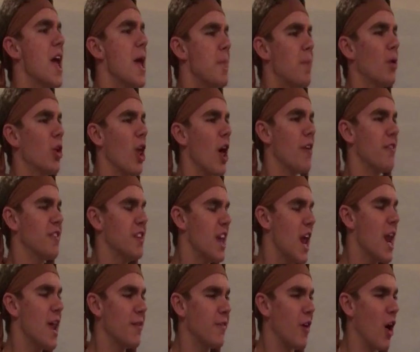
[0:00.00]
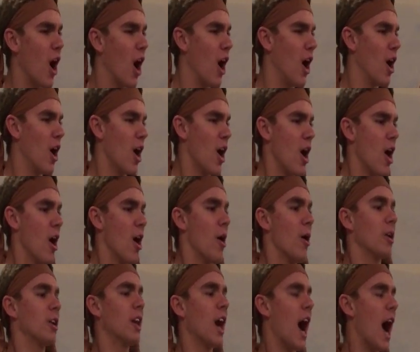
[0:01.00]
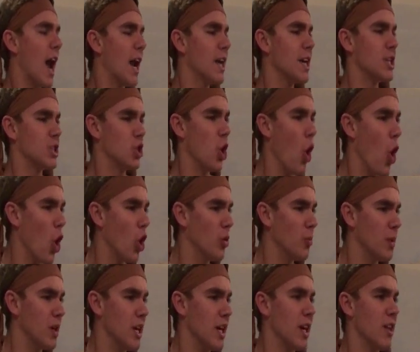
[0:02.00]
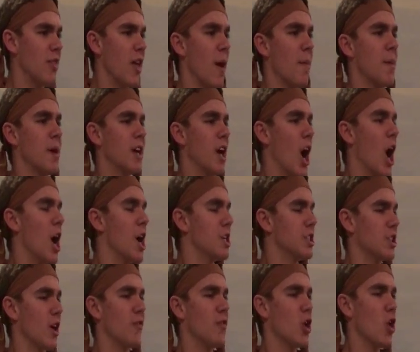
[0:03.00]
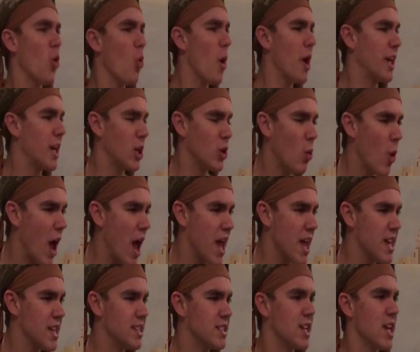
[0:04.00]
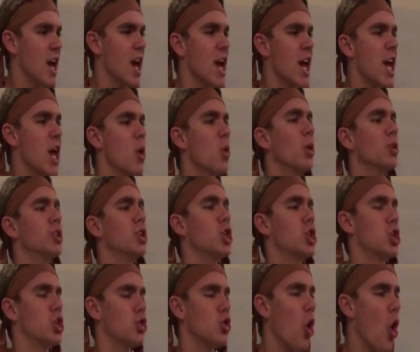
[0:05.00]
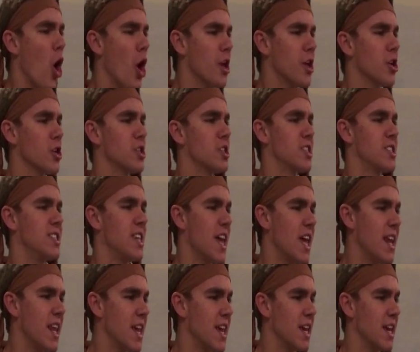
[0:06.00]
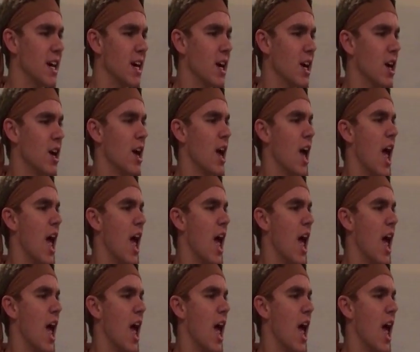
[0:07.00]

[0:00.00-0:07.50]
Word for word: People of Nineveh, God has told me that because of your wicked ways, He will destroy your city.